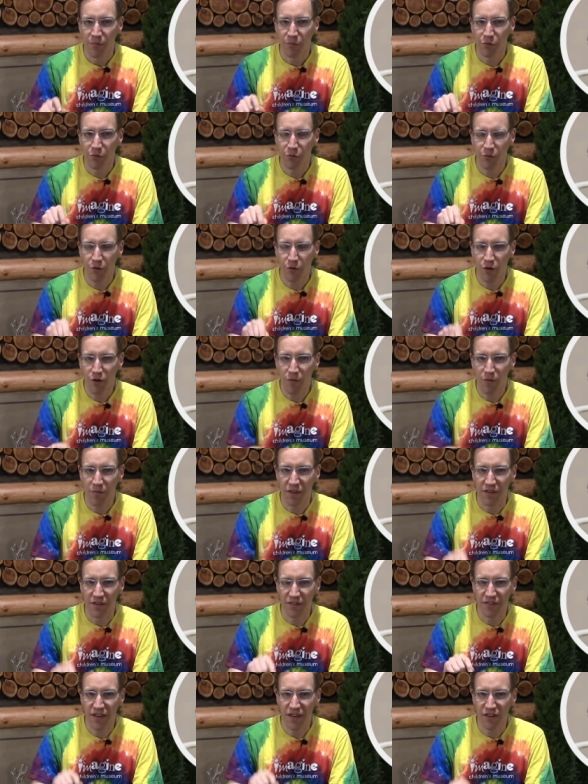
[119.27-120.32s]
probe
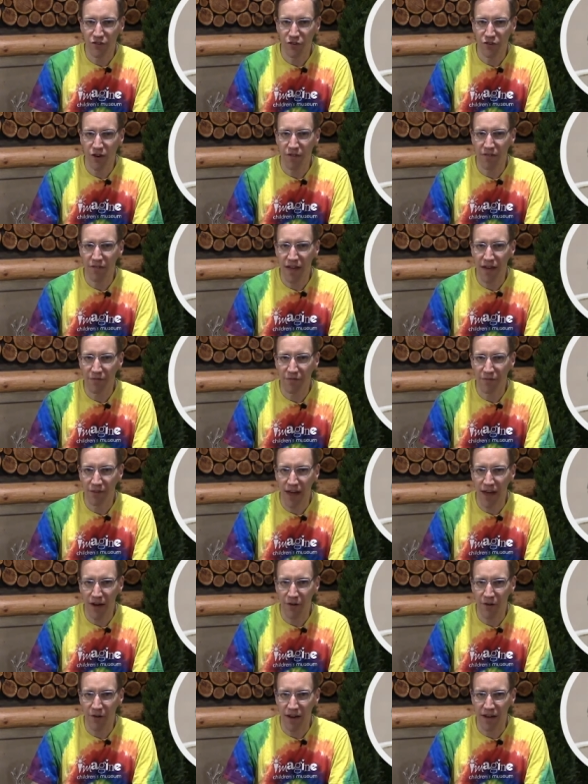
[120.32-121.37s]
the center of that
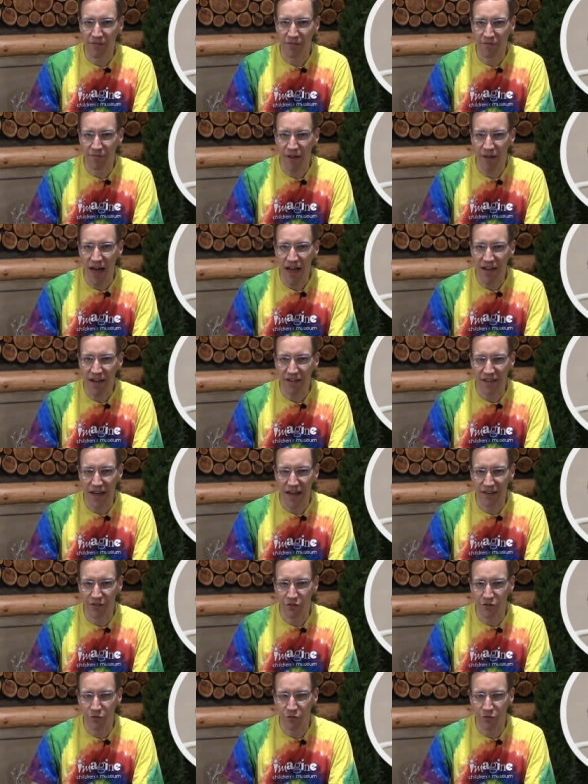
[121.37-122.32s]
flower and find that